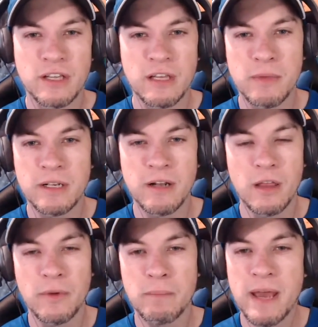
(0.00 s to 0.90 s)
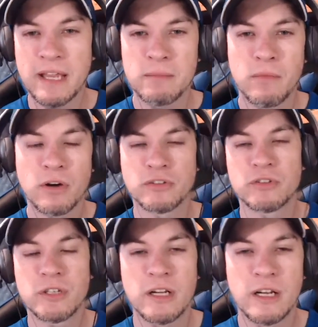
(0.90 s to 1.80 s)
He committed all the way back in
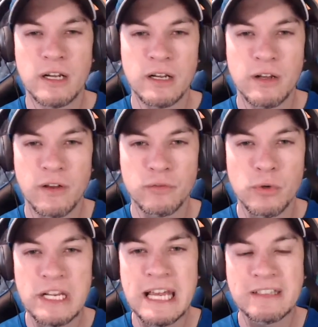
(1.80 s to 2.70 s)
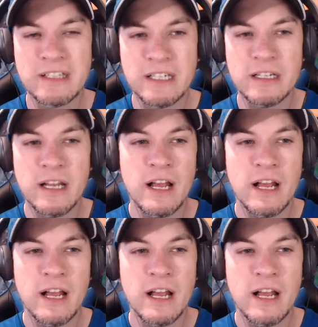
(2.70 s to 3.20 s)
March of 2018.